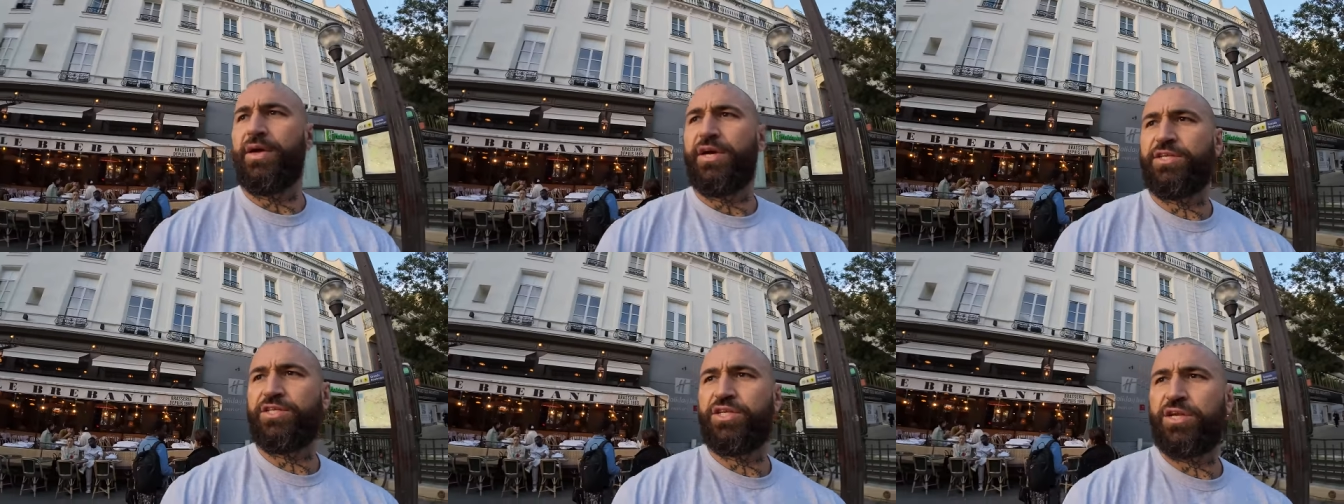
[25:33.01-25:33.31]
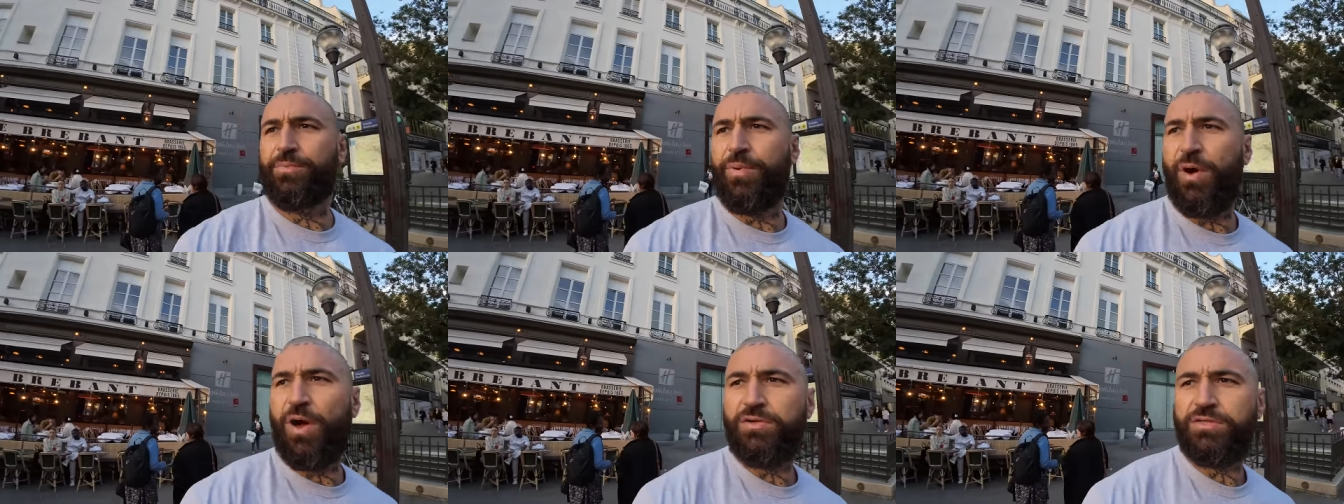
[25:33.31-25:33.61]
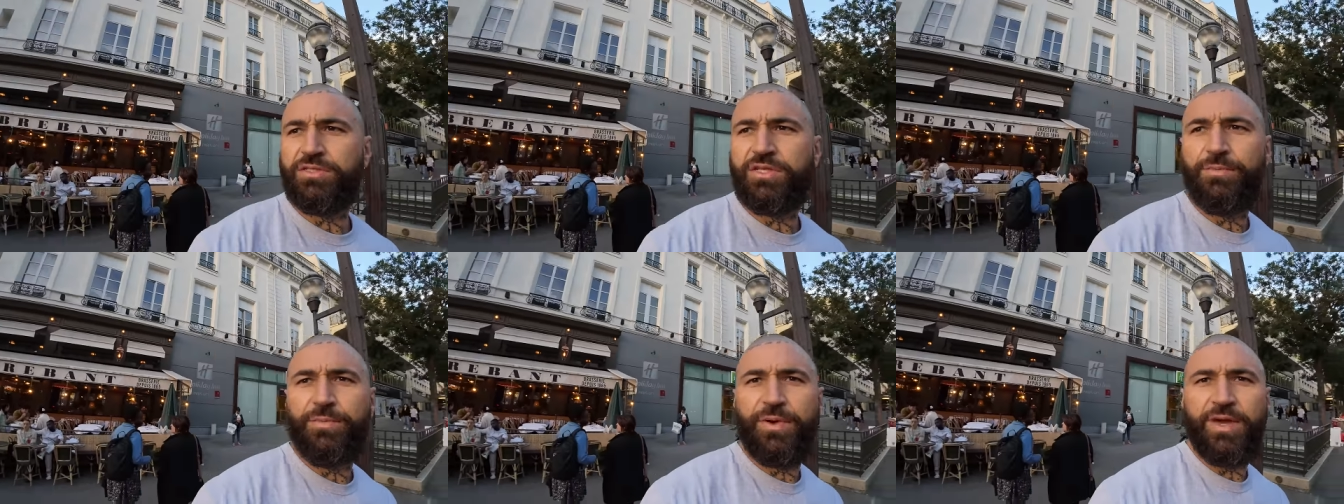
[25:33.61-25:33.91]
It's
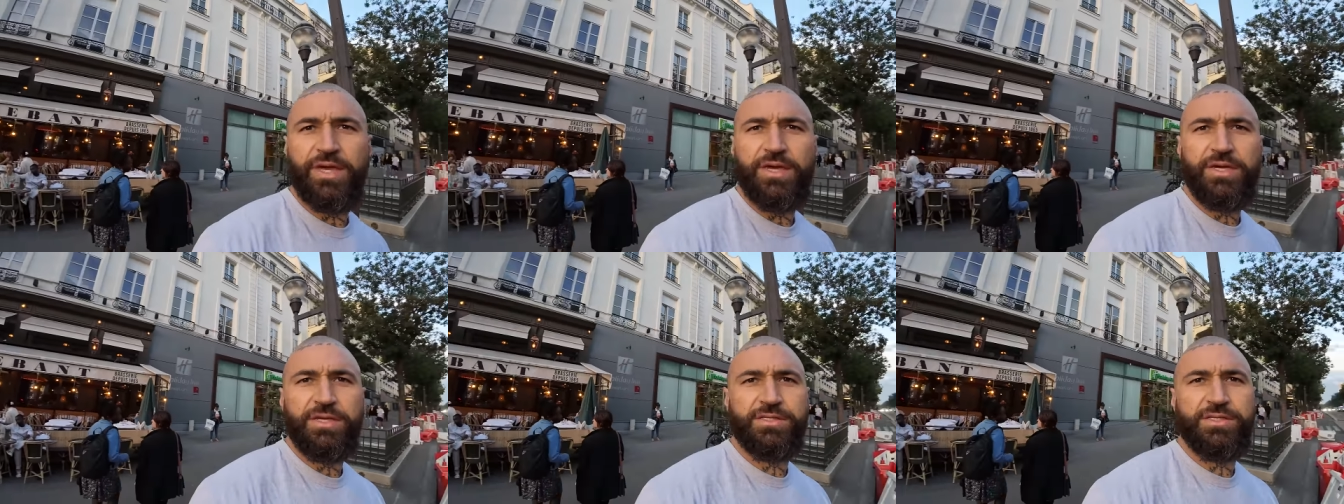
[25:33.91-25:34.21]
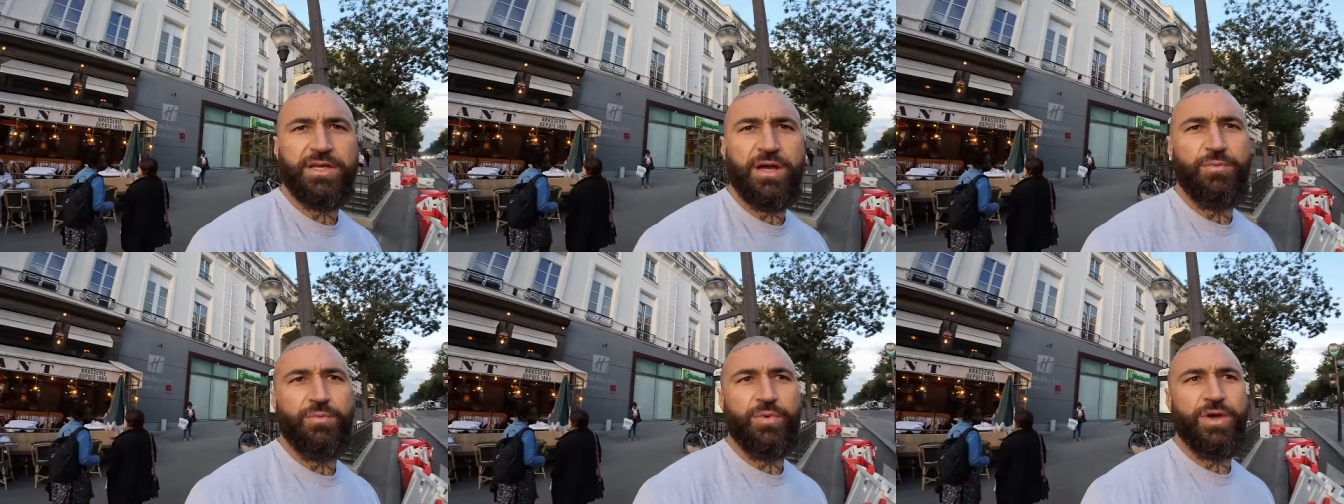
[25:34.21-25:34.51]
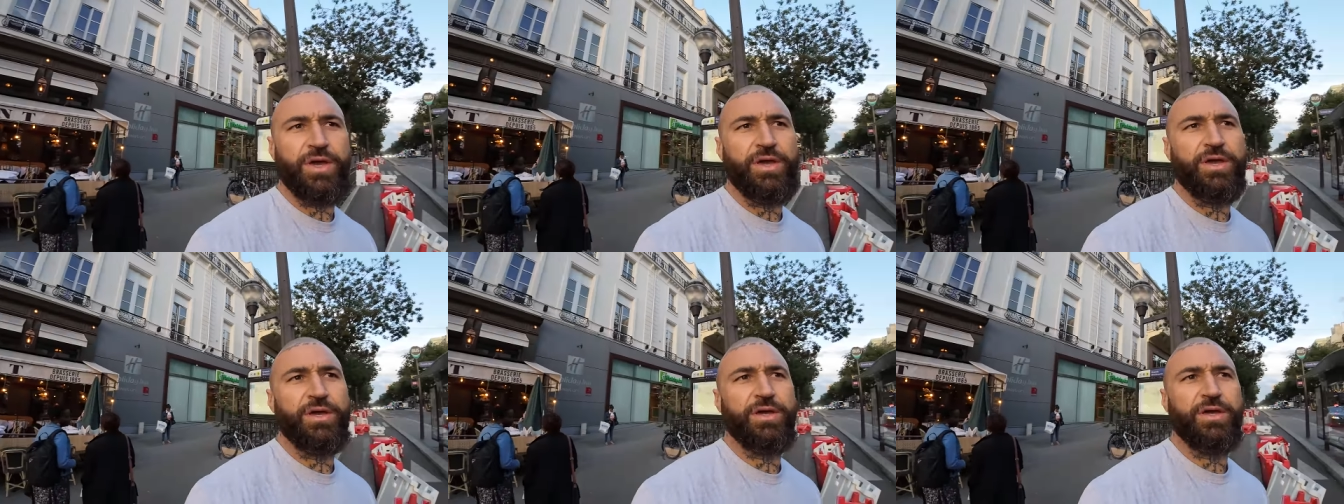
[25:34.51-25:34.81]
supposed to be here
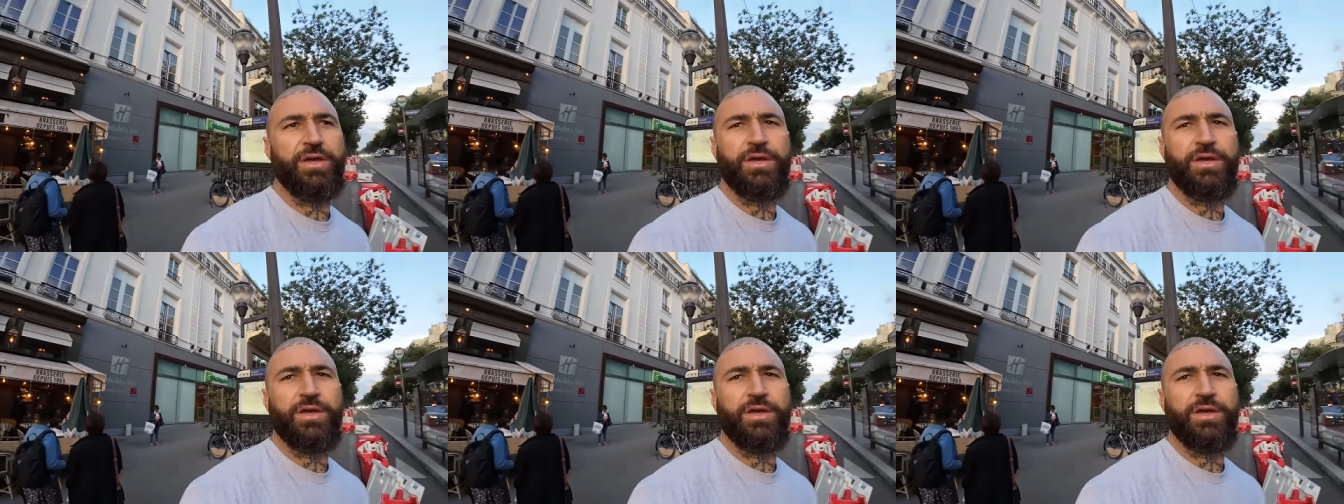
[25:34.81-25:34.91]
somewhere.